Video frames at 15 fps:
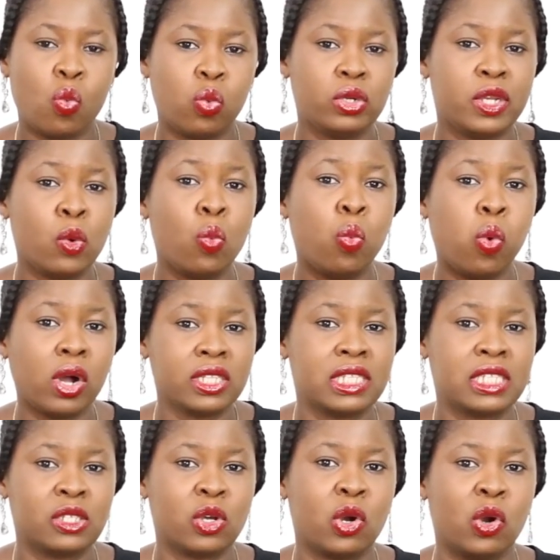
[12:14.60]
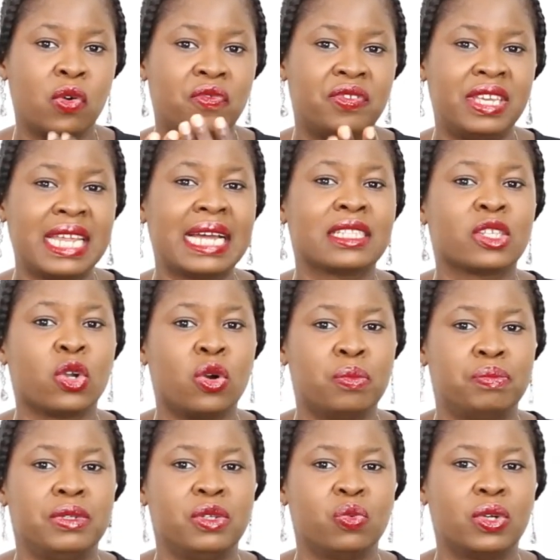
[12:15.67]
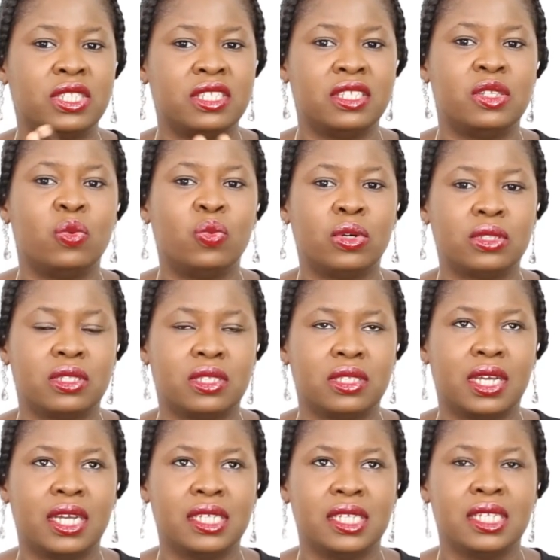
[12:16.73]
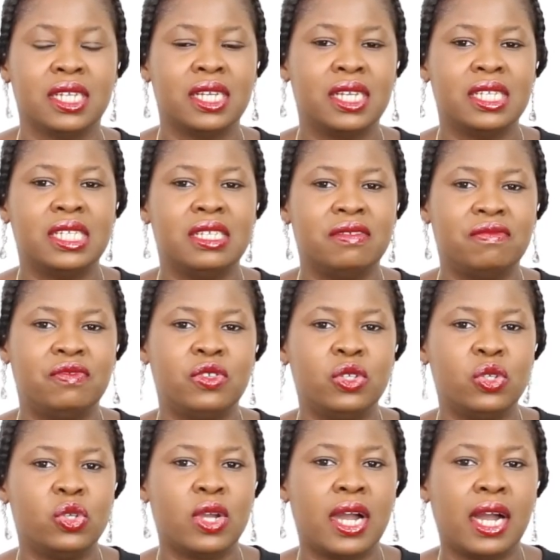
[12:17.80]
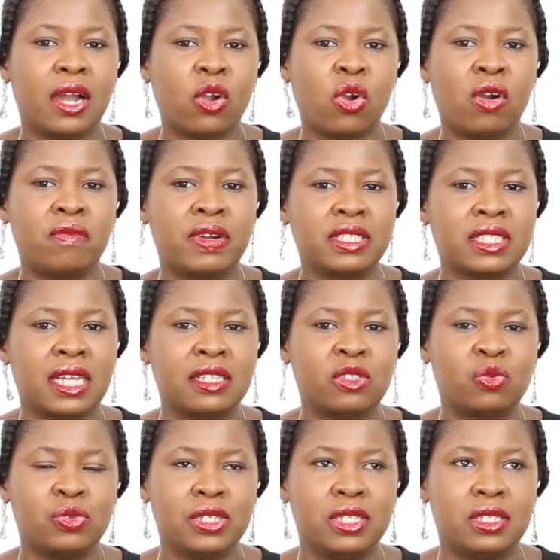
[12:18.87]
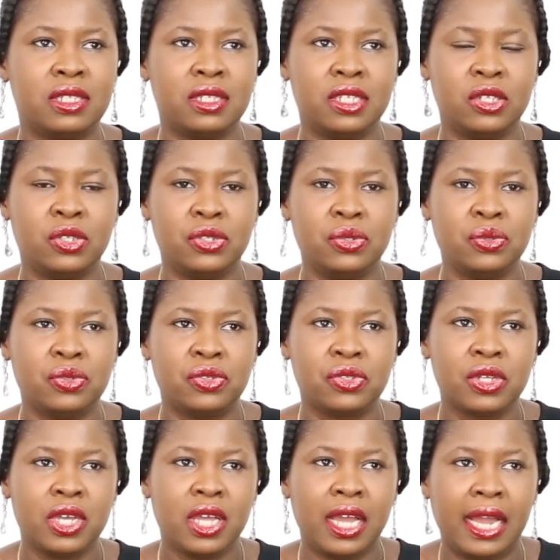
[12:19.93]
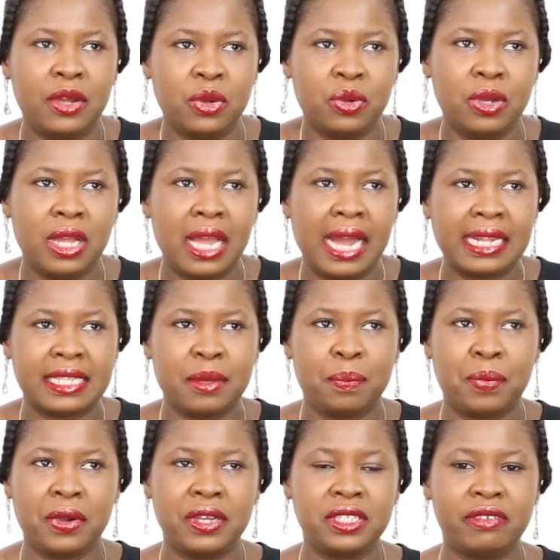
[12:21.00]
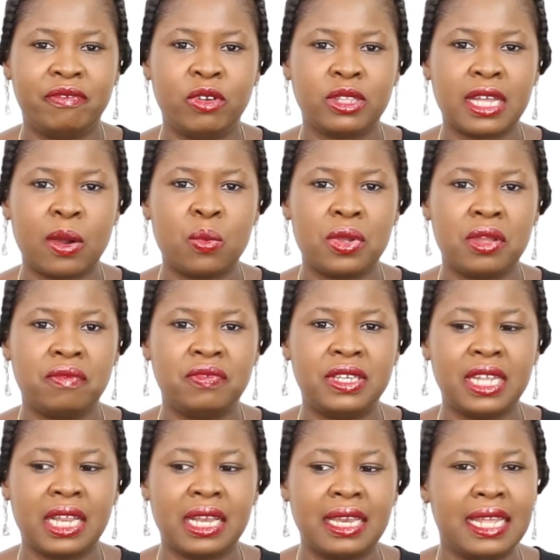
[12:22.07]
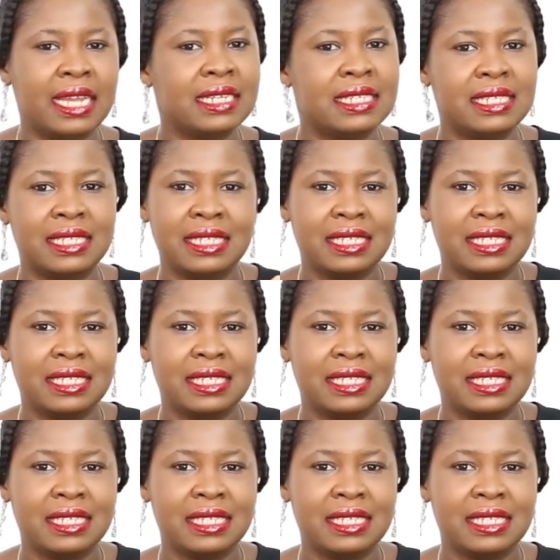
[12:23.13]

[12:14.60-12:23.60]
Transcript: the worth of that company. What is the worth? And if you are conversant with the news, I know at a point Flutterwave declared